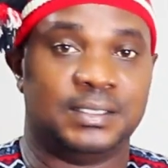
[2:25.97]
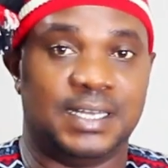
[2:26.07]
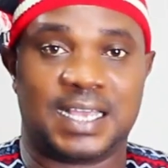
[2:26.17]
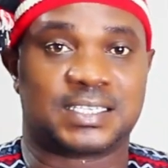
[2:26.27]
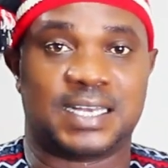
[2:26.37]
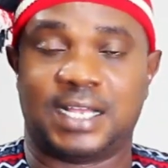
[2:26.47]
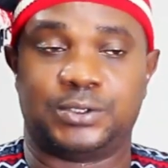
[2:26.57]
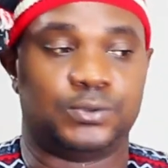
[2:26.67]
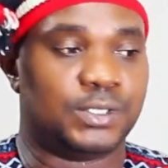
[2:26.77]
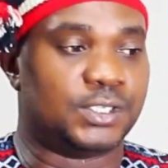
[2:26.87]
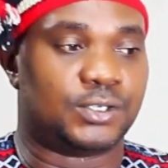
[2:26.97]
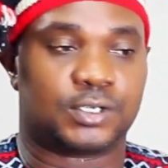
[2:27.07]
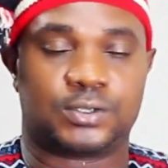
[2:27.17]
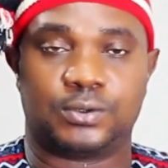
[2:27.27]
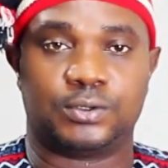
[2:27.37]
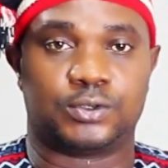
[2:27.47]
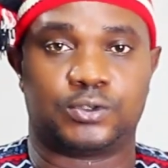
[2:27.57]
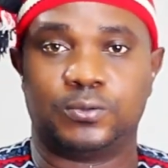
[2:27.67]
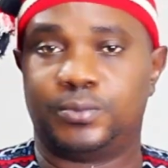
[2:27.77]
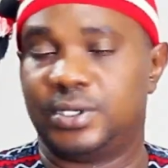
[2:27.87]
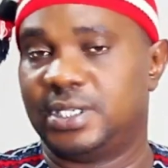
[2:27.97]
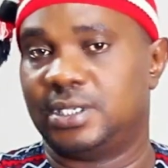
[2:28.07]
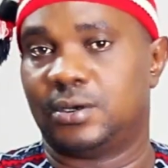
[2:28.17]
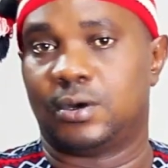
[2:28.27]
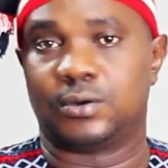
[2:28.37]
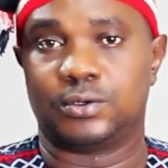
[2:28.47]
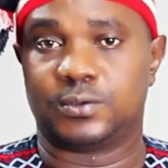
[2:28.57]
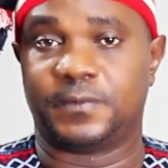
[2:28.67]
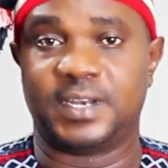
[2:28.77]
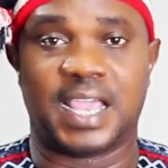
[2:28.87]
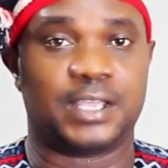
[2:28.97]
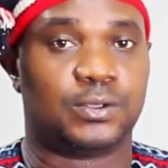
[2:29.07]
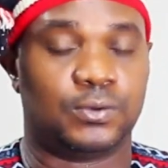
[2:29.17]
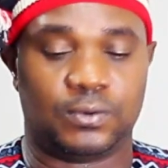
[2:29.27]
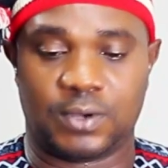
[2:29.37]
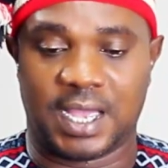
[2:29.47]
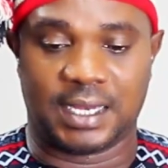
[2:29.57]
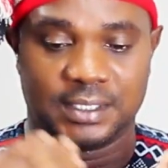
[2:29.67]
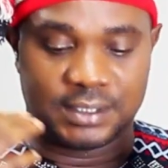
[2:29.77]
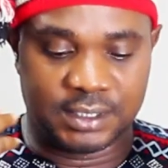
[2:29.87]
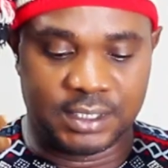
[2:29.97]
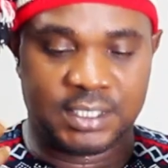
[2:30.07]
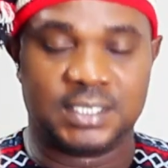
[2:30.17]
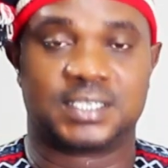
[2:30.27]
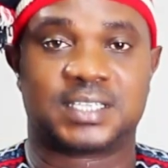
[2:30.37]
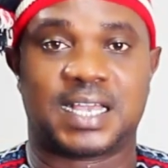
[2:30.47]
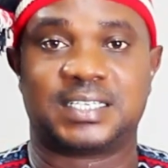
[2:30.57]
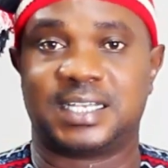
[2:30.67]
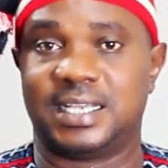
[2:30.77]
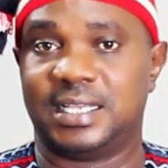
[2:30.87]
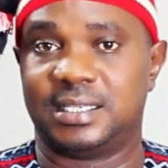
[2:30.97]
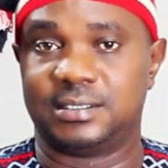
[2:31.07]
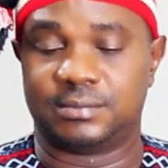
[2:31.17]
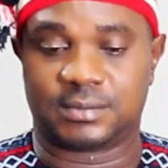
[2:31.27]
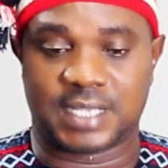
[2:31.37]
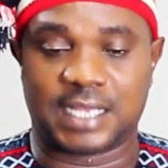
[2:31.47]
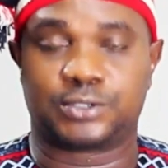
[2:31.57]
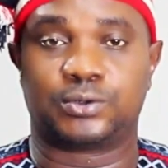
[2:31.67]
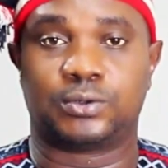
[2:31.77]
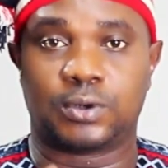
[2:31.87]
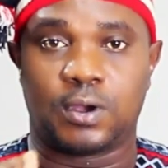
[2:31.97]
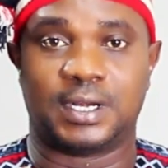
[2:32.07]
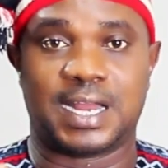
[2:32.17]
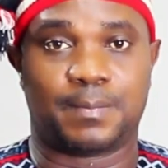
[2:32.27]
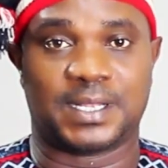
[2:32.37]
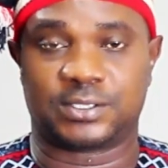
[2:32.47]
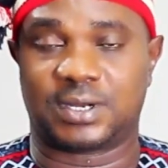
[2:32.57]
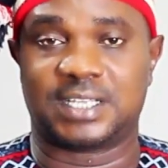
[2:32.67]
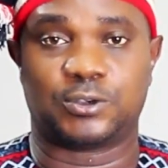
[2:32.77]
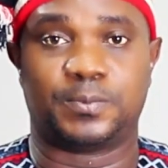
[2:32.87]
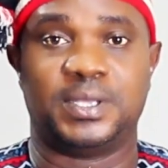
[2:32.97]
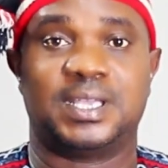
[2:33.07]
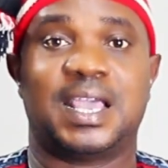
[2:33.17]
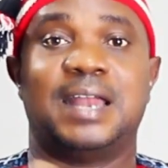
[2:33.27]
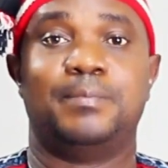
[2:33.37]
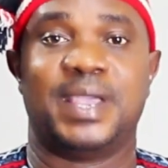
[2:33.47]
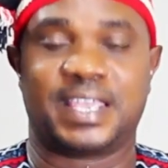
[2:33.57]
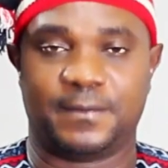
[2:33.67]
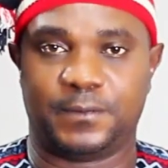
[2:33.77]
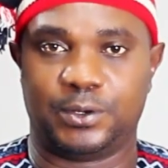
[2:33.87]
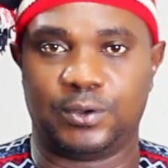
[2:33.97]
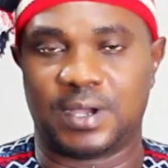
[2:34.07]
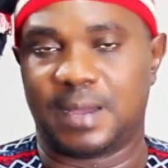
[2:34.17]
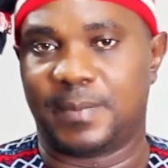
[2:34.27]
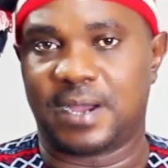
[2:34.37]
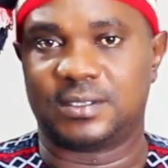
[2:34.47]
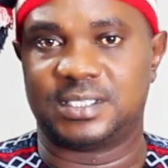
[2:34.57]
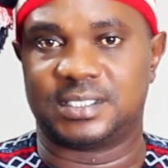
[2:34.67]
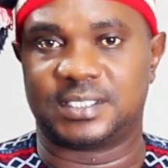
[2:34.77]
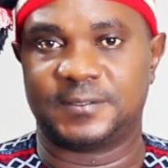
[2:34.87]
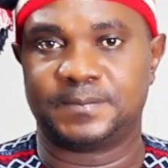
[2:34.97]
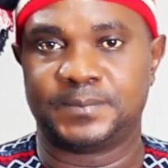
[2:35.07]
the next thing I do is just to go to TubeBuddy or go to vidIQ and search a title on that particular topic and make a video about it.